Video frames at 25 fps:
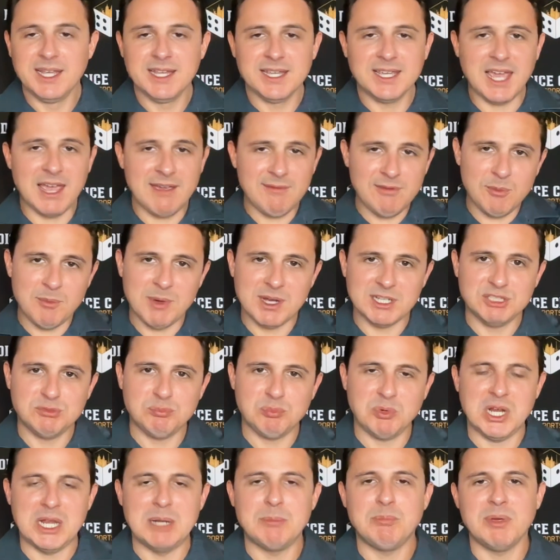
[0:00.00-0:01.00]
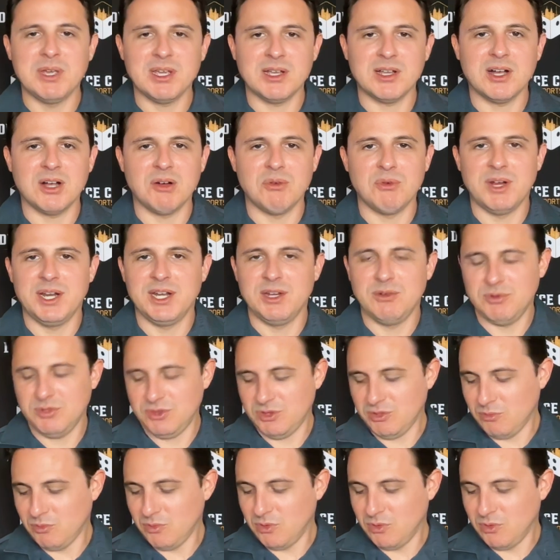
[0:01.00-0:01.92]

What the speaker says: Gave you my spread pick already with the